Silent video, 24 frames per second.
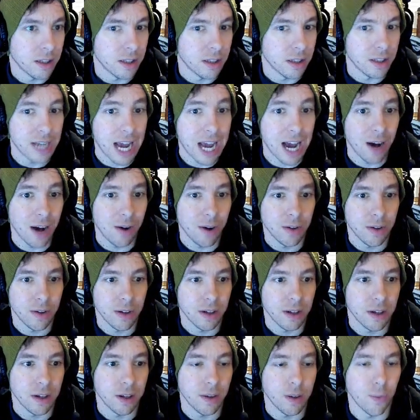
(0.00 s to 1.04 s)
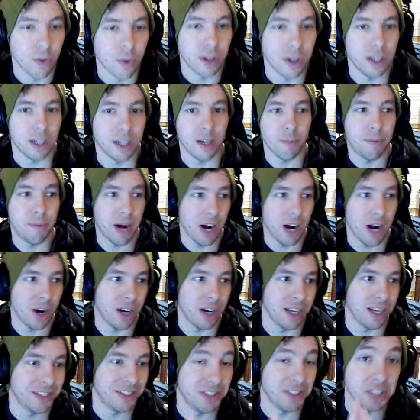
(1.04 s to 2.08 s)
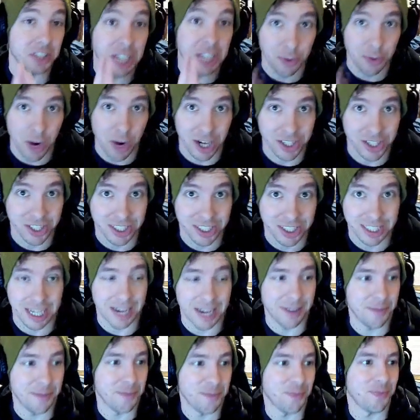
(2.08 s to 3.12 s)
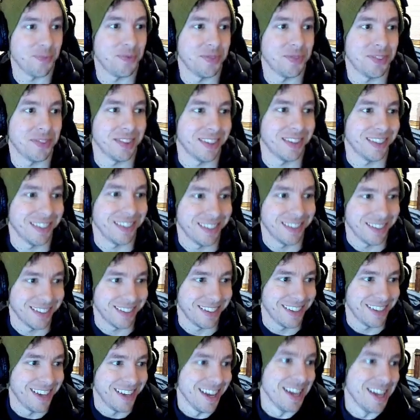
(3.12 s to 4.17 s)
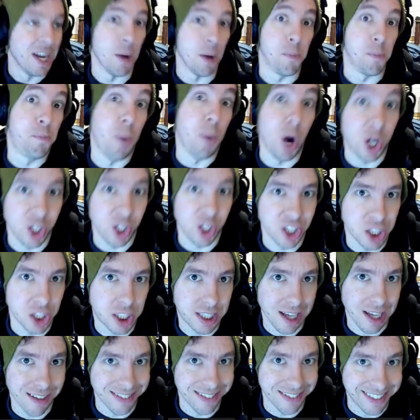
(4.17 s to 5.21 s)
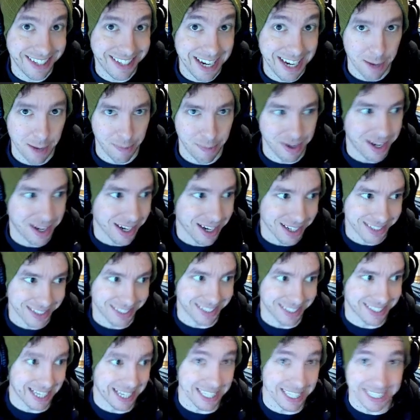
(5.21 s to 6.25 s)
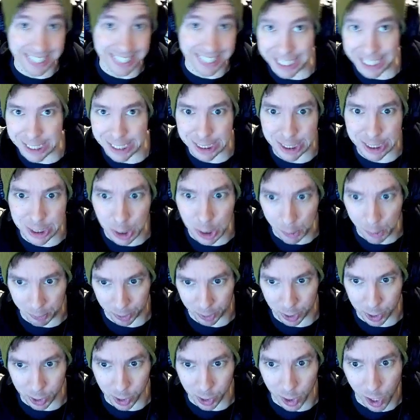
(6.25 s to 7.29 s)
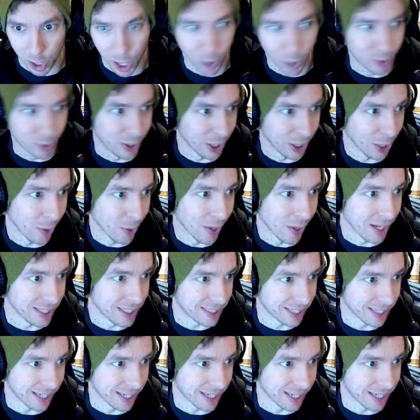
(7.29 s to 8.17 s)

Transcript: Now we're gonna compare it to the Tal Rasha set. Now buckle yourselves in because this has a nice super glow to it.